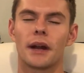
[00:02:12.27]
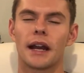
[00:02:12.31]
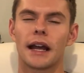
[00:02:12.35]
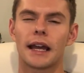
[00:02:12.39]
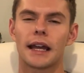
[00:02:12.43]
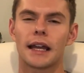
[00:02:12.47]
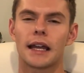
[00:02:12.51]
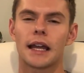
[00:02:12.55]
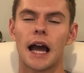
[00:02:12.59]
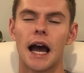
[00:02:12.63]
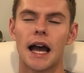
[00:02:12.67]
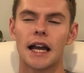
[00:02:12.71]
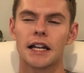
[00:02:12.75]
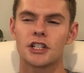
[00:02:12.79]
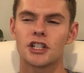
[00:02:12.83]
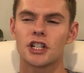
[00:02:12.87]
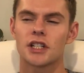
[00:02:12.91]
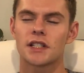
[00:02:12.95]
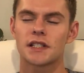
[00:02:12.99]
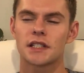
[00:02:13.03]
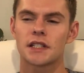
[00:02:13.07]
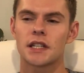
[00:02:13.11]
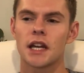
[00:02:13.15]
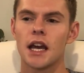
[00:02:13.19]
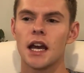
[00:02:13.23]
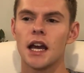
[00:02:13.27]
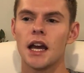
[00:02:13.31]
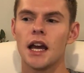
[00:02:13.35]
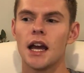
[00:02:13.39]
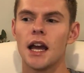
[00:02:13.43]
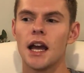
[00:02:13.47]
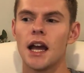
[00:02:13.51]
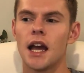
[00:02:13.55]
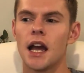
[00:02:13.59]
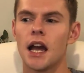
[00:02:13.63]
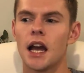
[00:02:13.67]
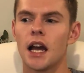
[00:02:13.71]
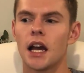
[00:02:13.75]
but
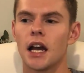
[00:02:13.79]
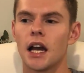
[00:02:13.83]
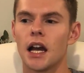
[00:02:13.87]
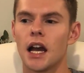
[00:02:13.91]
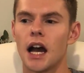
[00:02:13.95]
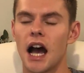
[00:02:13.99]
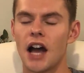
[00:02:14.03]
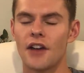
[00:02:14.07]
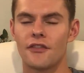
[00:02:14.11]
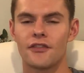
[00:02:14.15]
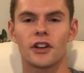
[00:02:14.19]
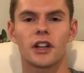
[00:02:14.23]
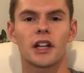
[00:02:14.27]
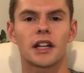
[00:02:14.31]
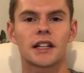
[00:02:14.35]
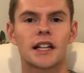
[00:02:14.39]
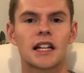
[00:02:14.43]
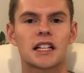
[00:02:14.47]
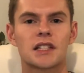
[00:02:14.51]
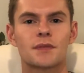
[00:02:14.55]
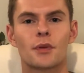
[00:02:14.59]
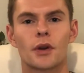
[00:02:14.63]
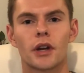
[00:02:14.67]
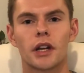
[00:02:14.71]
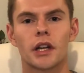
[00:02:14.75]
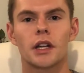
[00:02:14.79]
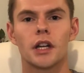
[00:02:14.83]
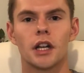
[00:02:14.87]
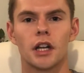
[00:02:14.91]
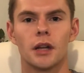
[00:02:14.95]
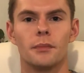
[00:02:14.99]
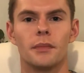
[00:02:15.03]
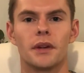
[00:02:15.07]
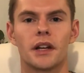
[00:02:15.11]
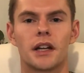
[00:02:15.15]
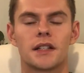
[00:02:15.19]
I feel like that's pretty good,